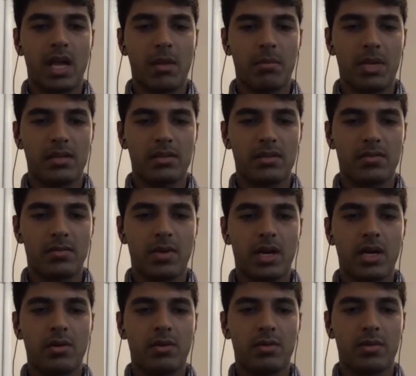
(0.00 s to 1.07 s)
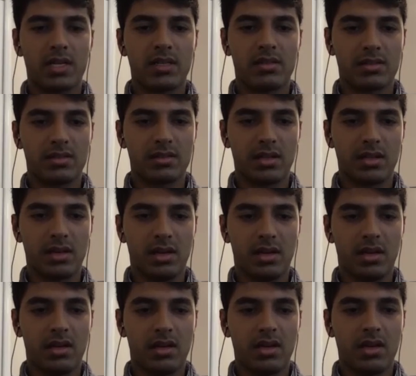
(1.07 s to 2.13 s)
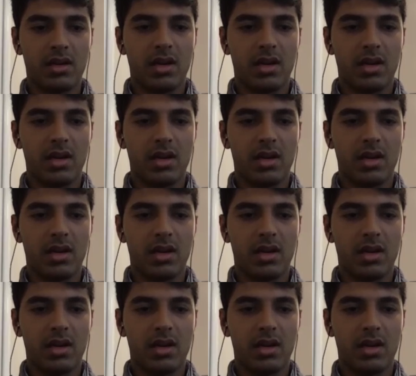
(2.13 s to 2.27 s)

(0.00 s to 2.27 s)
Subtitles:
MS, why do a master's degree?